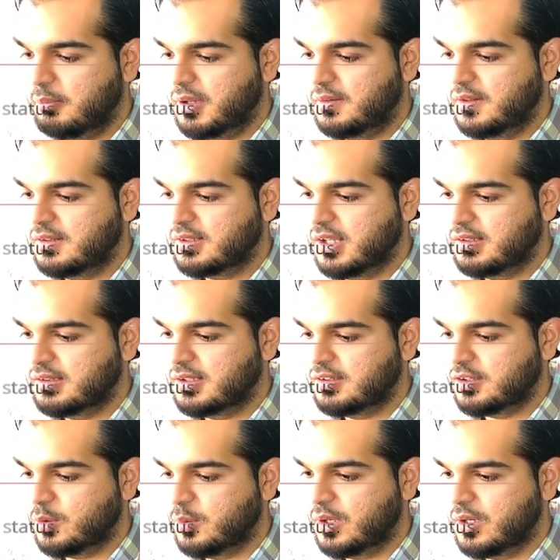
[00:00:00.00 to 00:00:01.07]
But in this case,
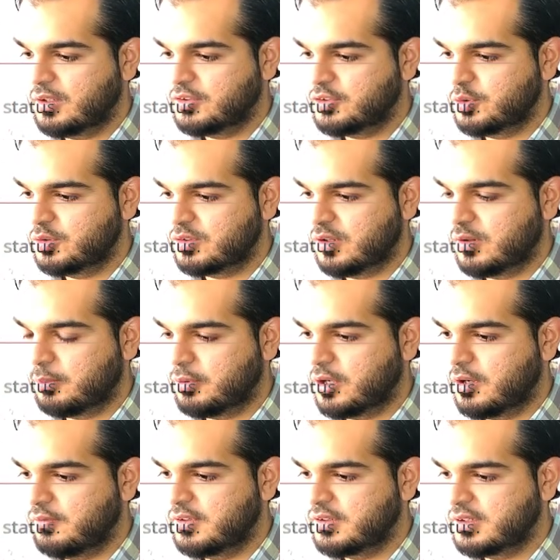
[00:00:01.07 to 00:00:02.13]
let's go ahead and choose another
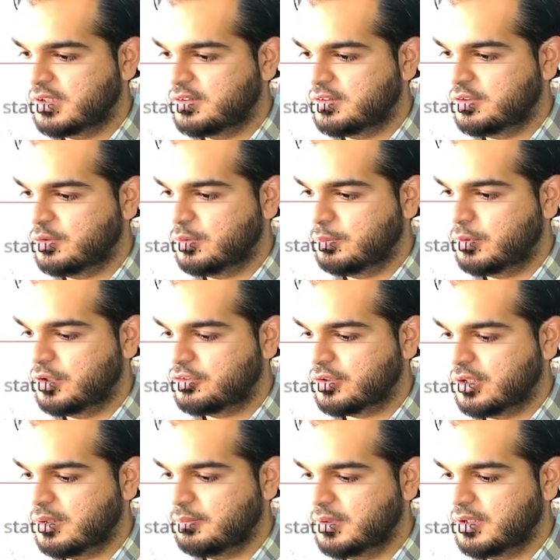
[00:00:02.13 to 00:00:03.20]
province. Let's do British
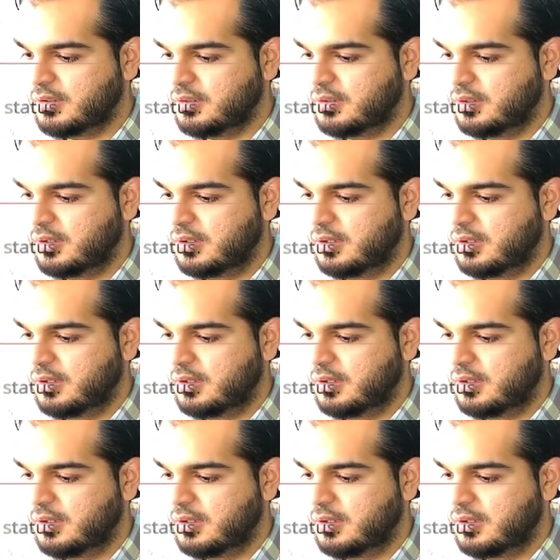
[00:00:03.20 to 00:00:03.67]
Columbia.